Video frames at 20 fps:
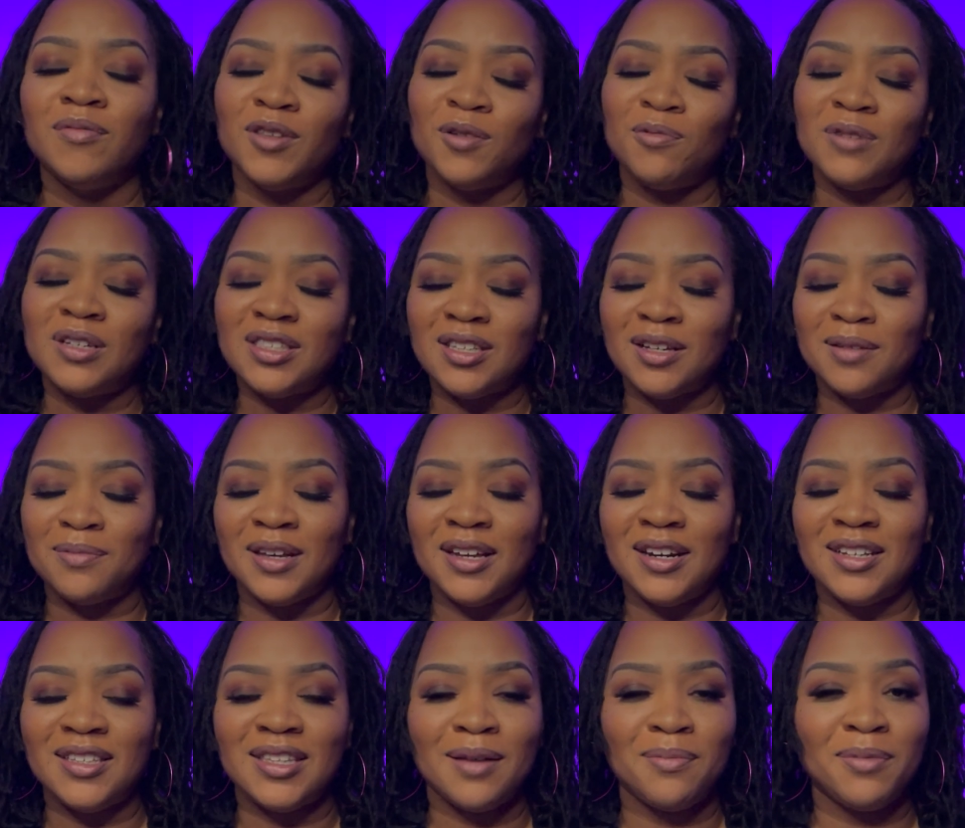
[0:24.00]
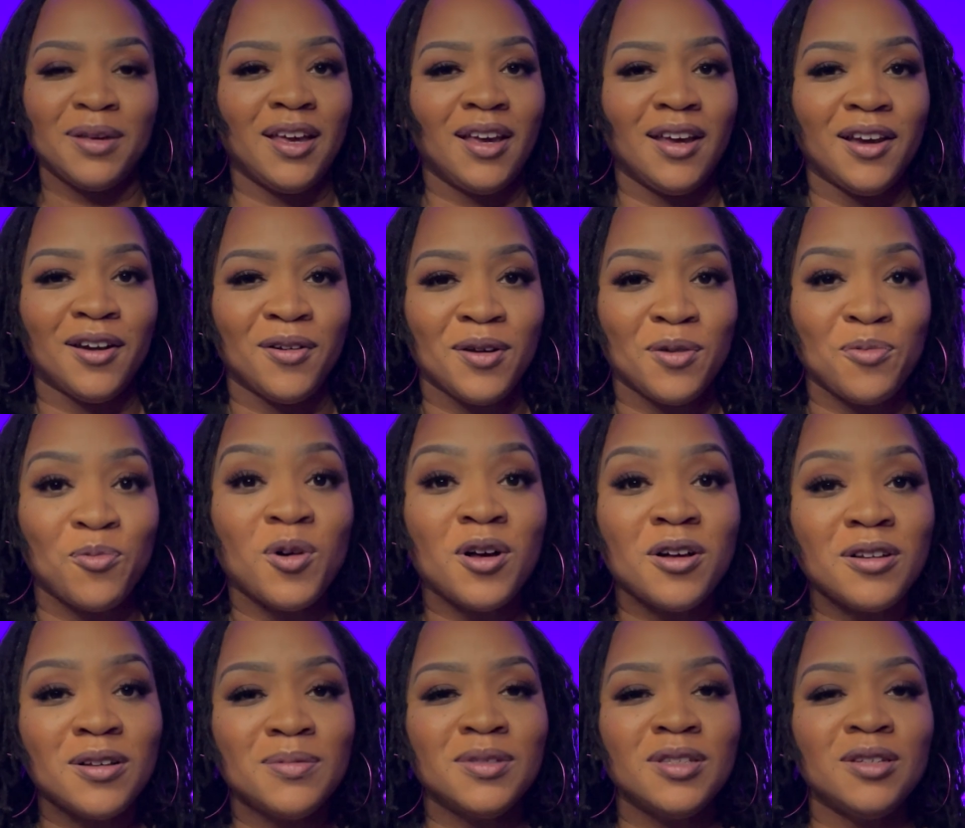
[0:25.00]
What's up, ladies? I'm Karen.
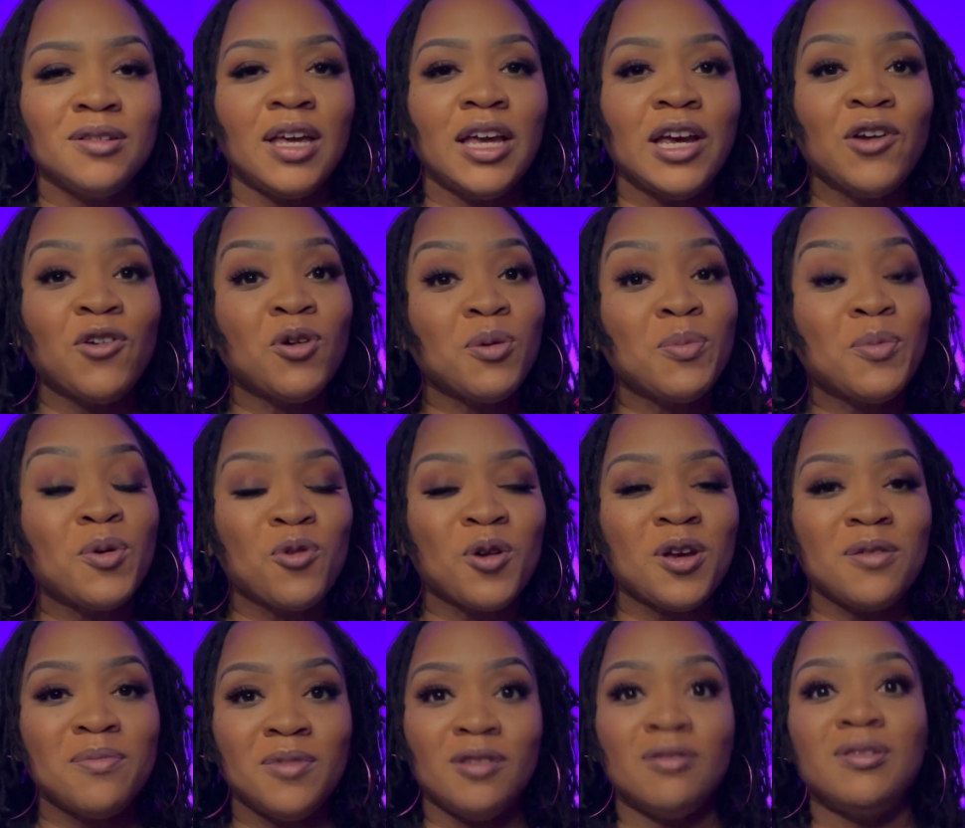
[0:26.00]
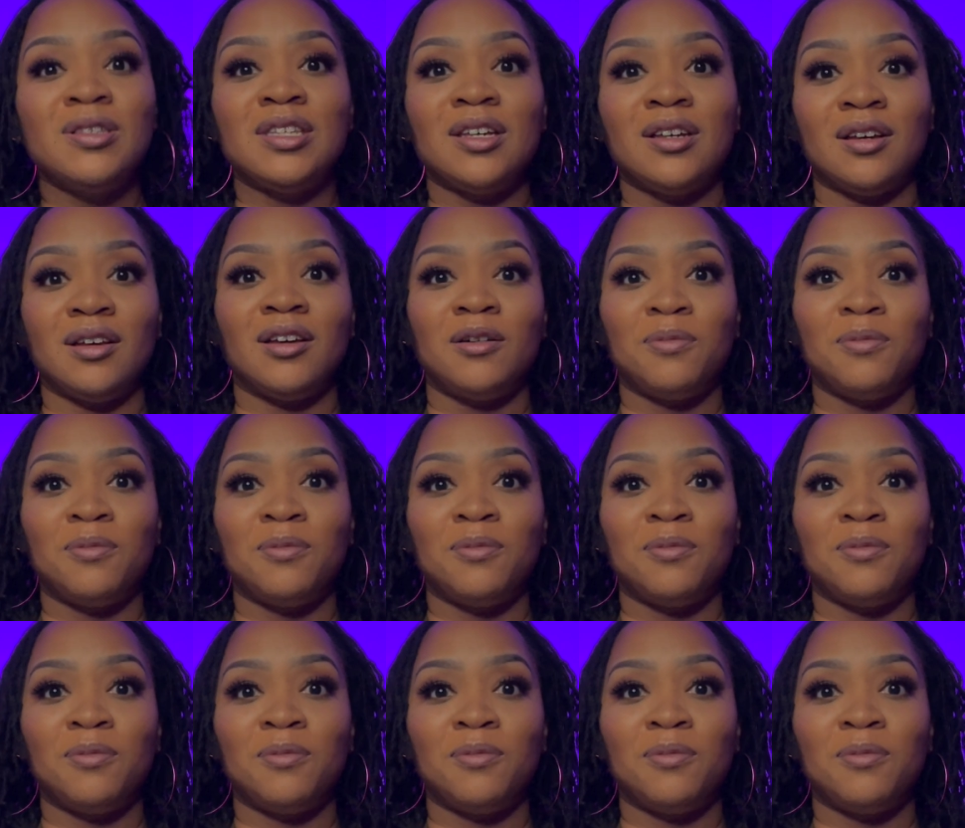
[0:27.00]
Welcome to Karen Marie Music,